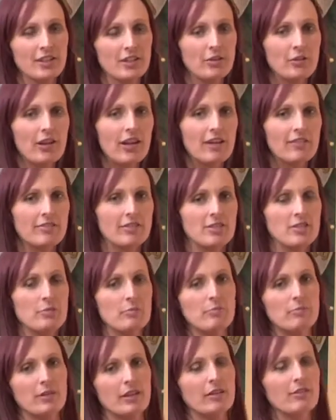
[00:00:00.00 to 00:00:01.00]
You have this
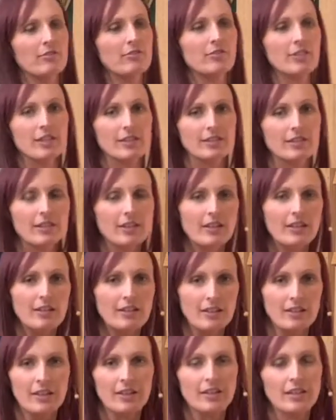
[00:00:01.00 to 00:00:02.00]
big, fun
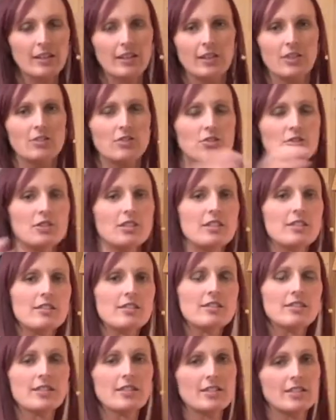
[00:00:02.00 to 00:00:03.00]

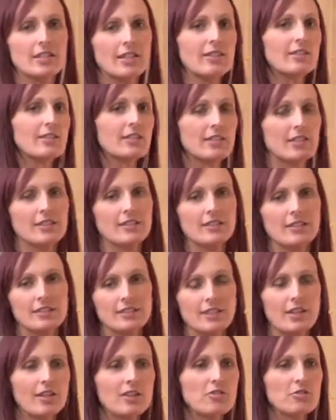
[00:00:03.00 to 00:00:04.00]
entrance,
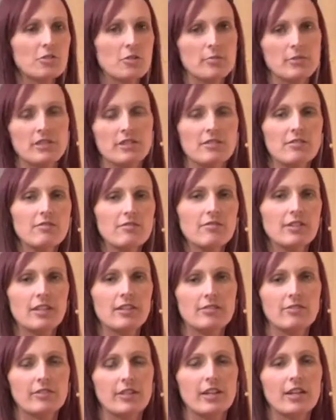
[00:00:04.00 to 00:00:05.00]
dun-da-dun-da-da, trumpets and
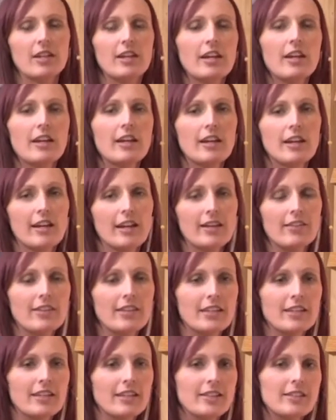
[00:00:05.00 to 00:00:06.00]
fanfare, and
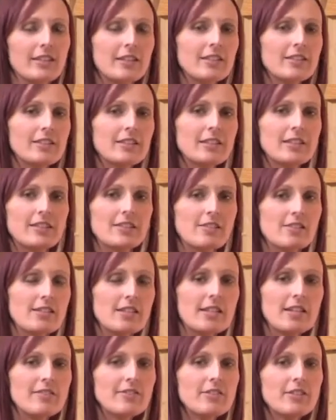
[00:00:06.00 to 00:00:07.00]
then he tucks it in,
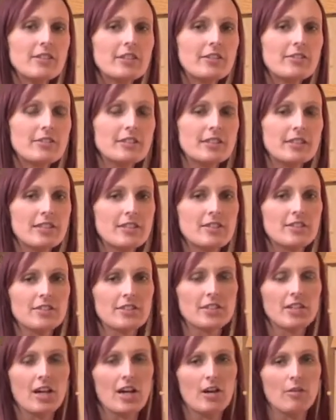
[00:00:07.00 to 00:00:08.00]
Savior of the
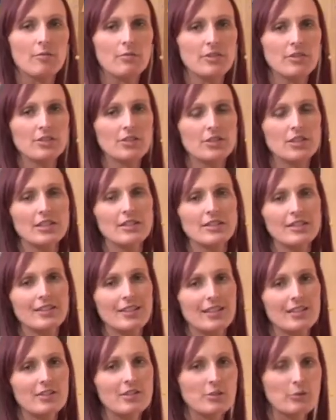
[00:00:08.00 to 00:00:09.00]
Nations, Come. So that's a
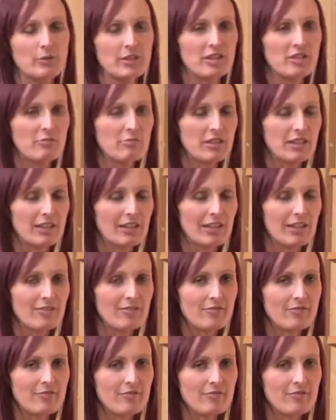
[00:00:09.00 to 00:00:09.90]
nice way to begin.